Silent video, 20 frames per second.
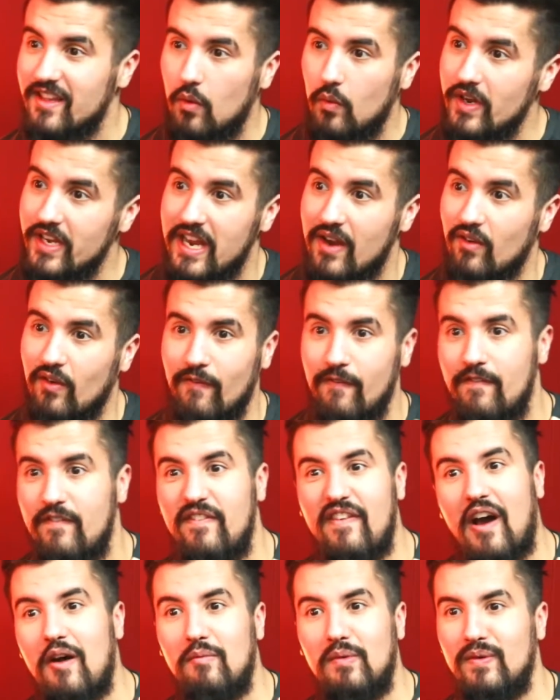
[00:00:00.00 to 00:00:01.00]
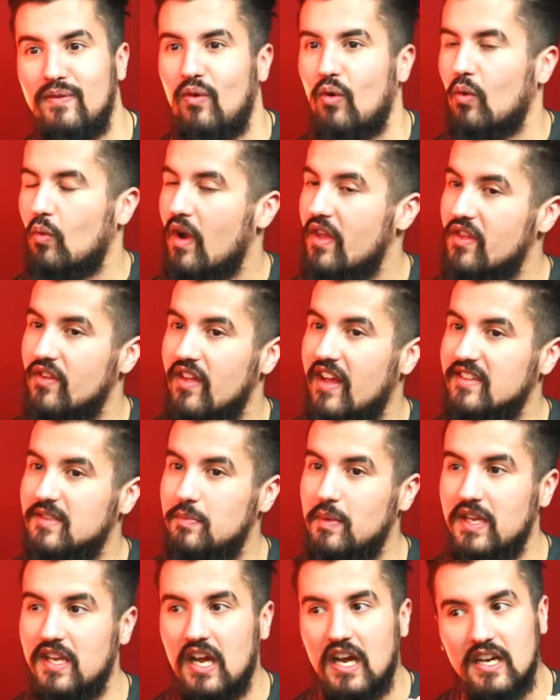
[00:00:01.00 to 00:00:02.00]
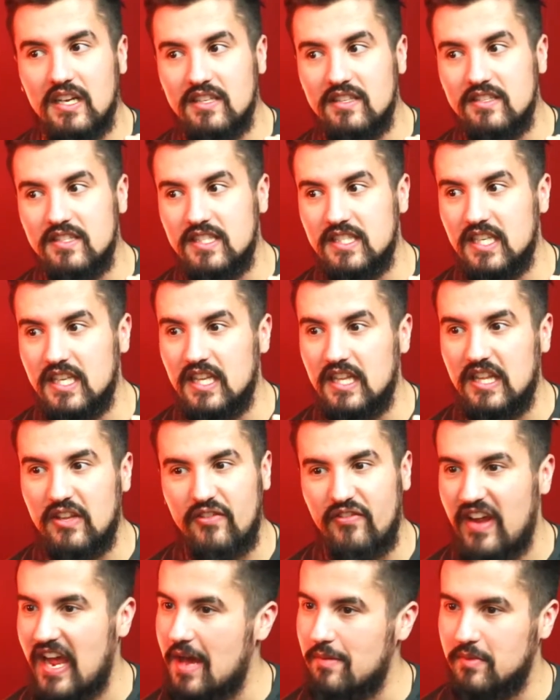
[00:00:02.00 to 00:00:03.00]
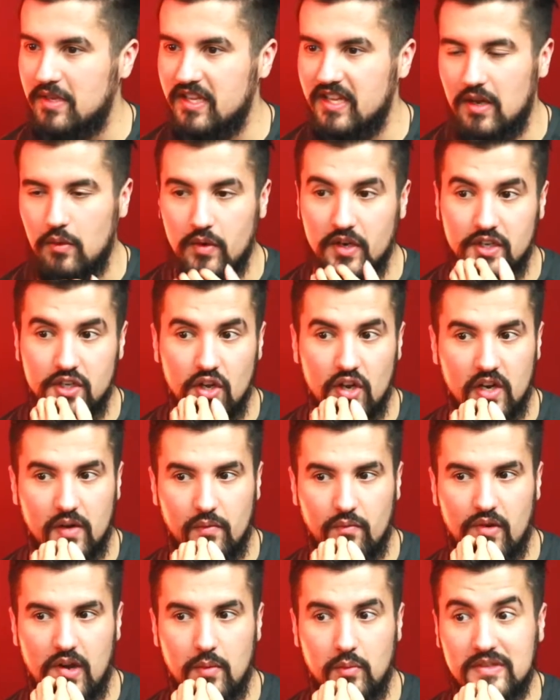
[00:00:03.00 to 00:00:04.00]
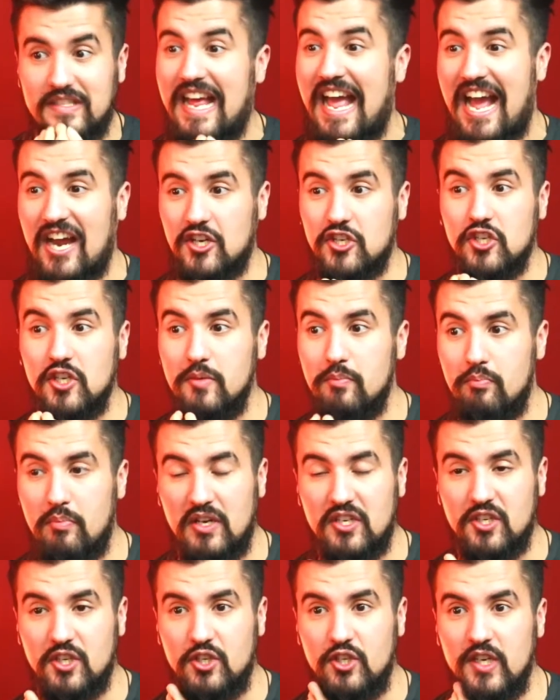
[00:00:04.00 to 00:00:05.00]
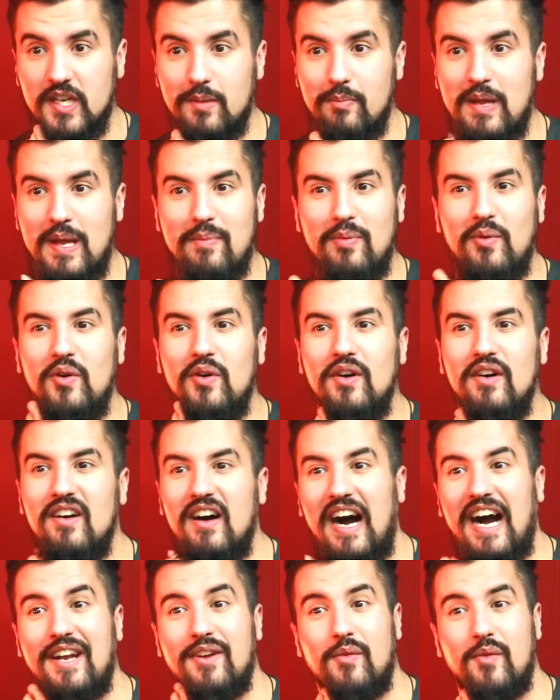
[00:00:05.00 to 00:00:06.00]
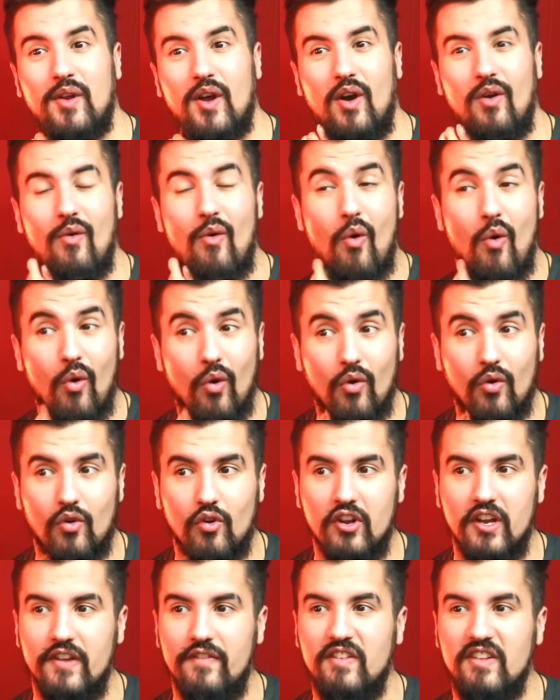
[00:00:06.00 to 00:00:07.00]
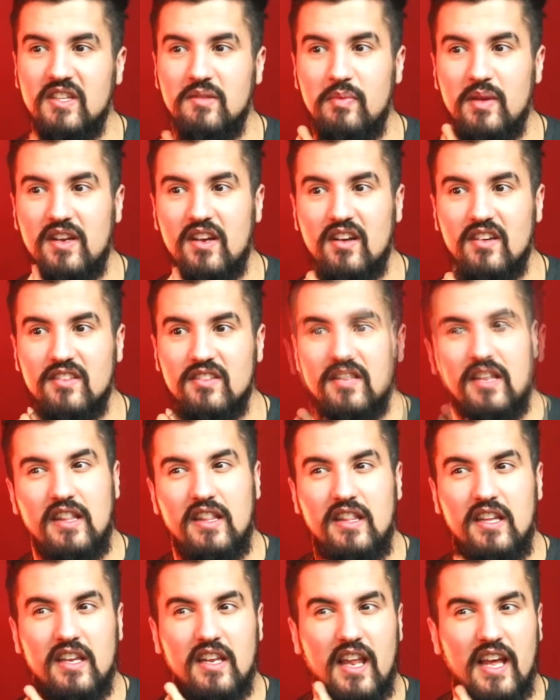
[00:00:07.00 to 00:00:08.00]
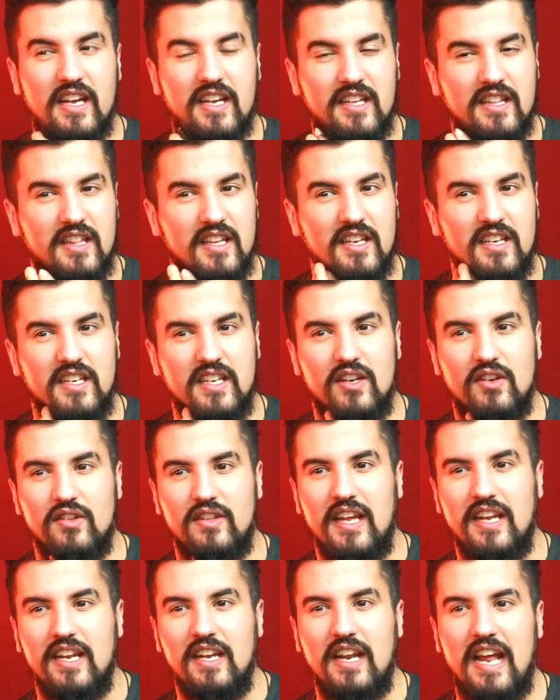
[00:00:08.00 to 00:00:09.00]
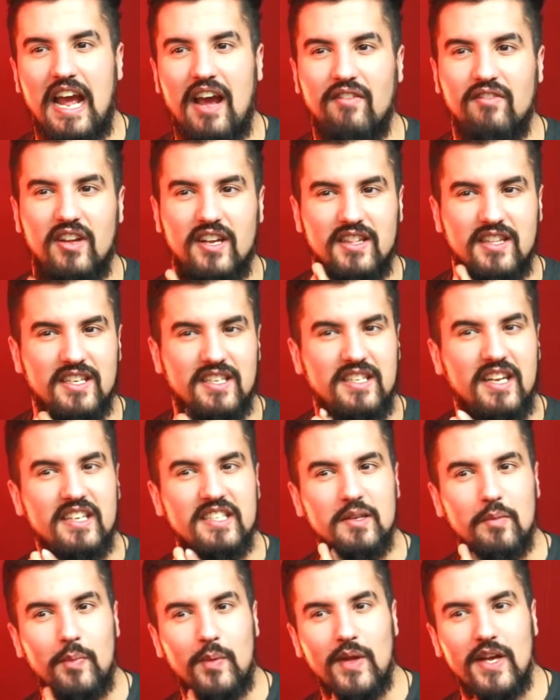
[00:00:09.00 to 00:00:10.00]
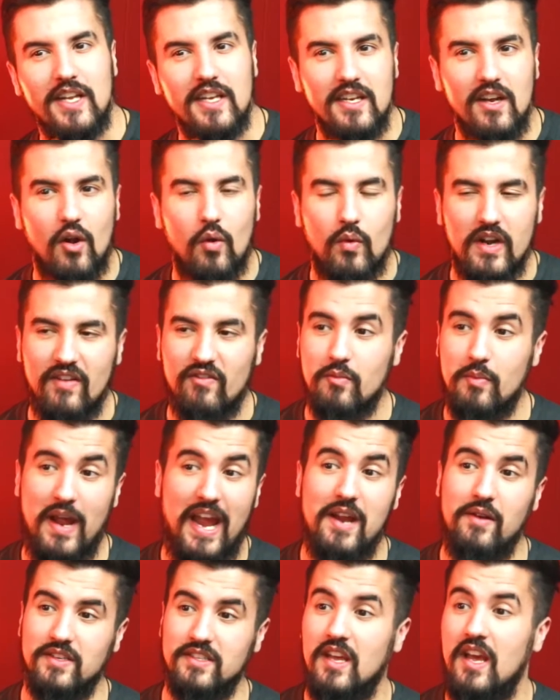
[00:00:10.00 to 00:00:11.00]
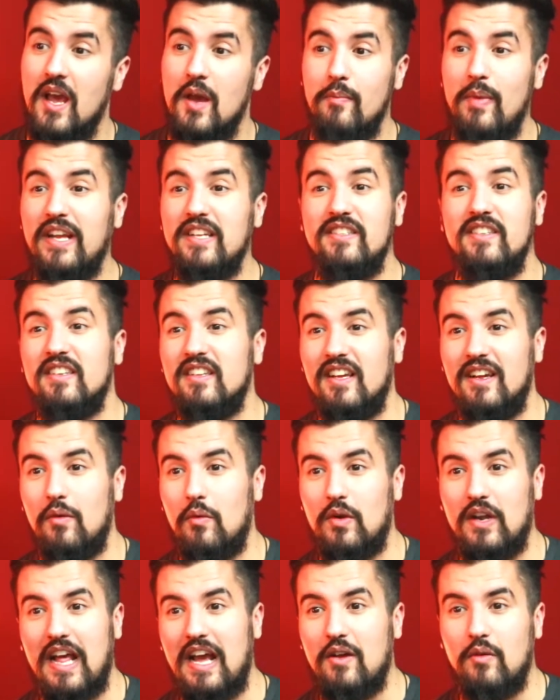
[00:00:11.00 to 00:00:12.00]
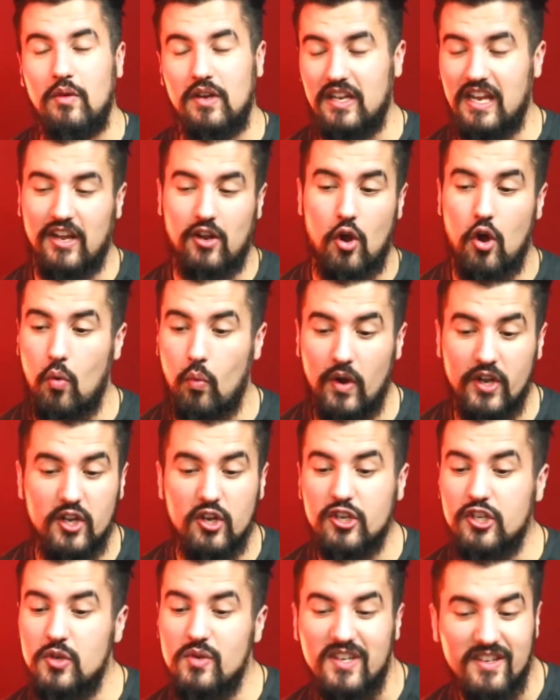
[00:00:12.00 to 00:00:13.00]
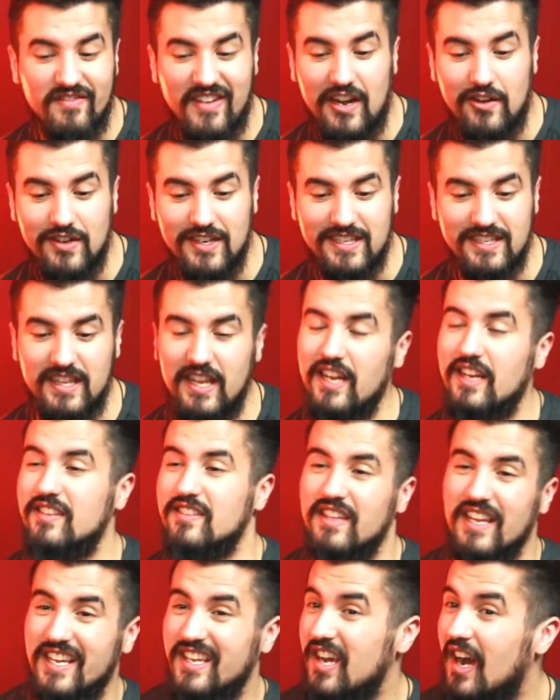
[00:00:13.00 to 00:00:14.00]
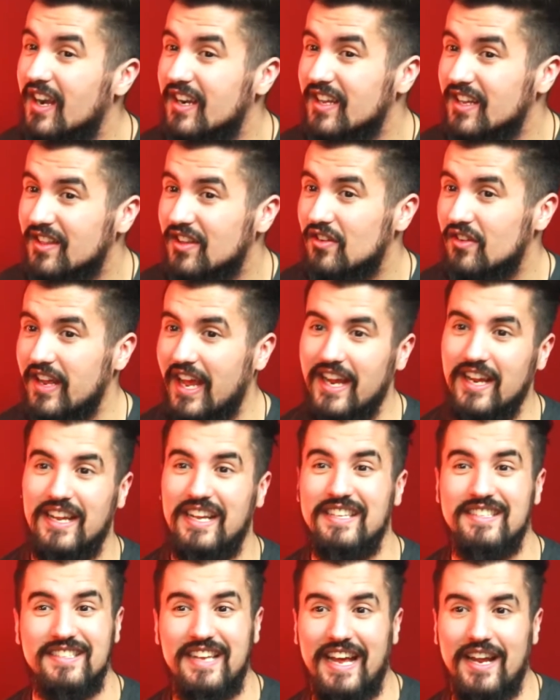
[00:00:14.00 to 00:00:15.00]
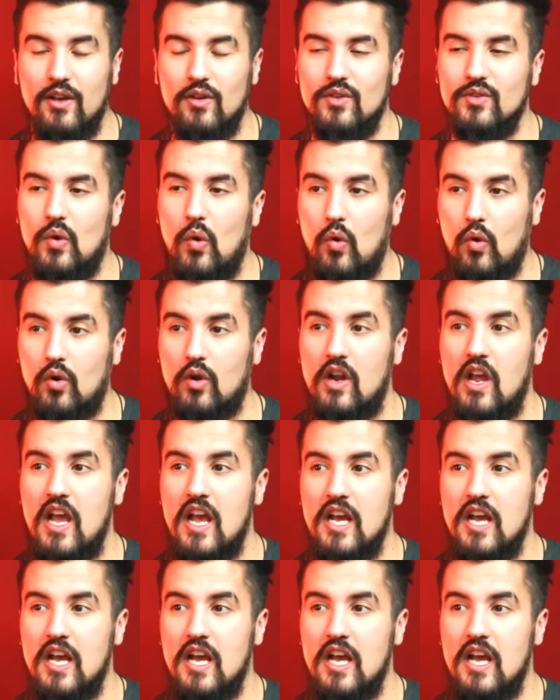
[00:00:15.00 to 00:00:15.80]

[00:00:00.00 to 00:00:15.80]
that we never felt before. Whether that's because the family that we took him from was actually a bunch of shitty people, I don't know, or if it's because they like they they didn't have like the discipline or whatever. But anyways, basically when I when like when you're doing various things like cutting their na his nails or